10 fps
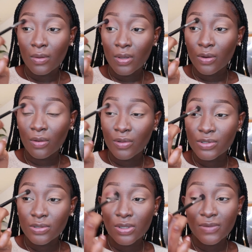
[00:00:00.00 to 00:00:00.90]
It
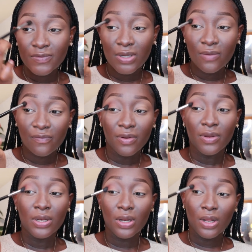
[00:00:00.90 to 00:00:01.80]
also gives it a
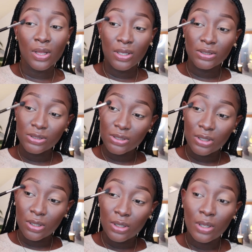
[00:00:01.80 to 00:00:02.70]
very nice,
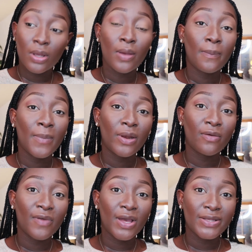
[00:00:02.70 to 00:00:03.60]
matter
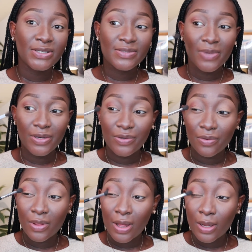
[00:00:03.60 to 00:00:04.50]
of fact, I just might
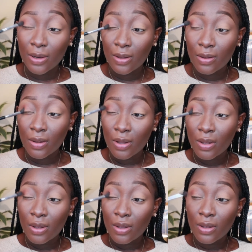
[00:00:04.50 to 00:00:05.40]
do that.
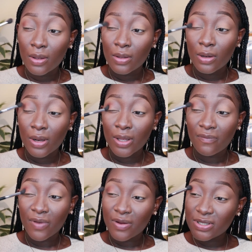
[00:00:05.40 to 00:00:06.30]
Like
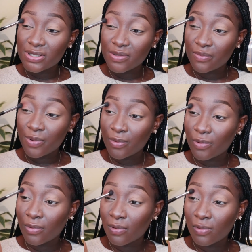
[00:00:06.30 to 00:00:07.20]
very
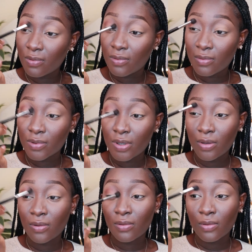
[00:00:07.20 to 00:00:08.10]
simple, you
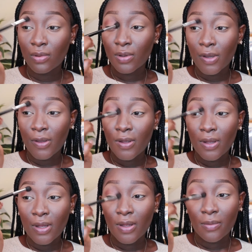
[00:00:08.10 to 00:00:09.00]
know.
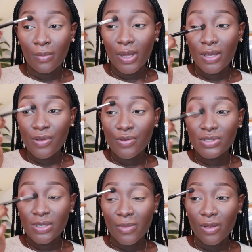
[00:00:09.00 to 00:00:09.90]
I use
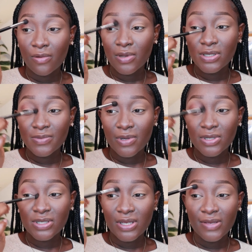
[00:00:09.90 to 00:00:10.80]
it in my crease
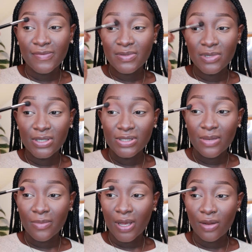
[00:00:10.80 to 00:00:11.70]
because it gives me
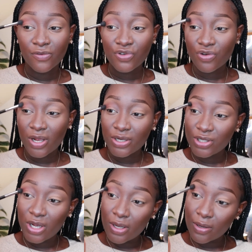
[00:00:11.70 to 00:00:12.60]
some kind of
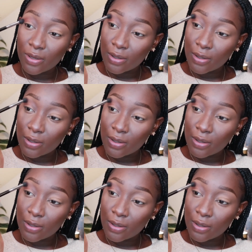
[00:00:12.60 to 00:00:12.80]
structure.